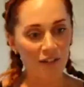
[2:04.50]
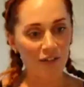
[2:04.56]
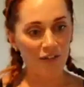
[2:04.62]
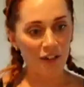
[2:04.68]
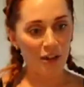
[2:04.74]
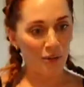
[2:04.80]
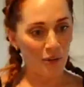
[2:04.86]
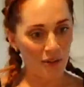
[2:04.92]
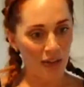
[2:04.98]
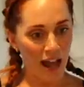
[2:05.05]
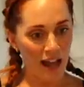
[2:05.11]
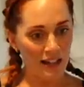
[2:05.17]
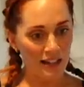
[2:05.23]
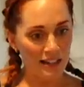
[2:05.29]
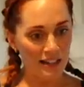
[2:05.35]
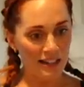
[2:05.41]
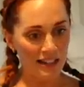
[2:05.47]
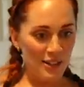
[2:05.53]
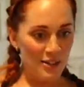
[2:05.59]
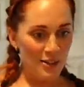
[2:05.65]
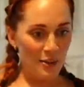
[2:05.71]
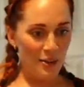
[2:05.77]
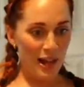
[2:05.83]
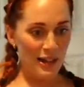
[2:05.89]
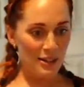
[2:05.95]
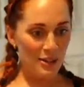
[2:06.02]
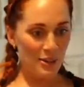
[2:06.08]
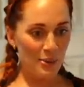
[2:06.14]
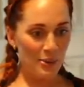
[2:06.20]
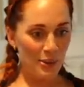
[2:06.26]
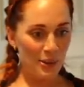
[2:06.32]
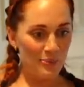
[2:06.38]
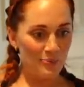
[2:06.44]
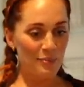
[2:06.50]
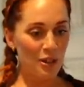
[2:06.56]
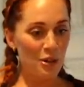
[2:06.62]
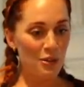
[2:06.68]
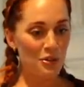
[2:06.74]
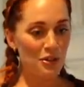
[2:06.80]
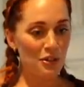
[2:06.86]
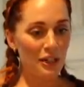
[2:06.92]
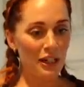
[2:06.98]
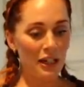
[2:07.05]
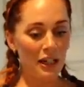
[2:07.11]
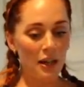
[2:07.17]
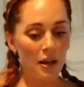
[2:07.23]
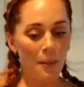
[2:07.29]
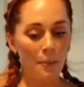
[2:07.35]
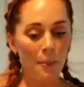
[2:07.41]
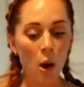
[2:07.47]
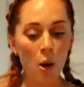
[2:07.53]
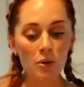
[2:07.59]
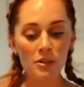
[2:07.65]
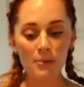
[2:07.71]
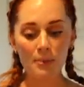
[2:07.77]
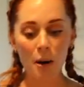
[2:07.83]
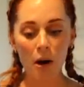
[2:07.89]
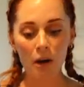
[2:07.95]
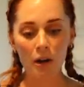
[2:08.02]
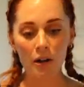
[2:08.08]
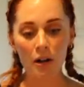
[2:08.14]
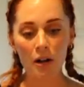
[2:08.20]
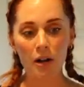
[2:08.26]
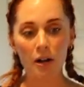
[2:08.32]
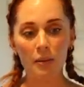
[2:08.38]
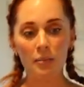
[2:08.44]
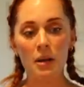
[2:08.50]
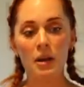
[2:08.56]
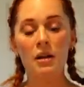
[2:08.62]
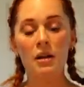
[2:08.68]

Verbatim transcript: feel that. So that's cool. Usually postpartum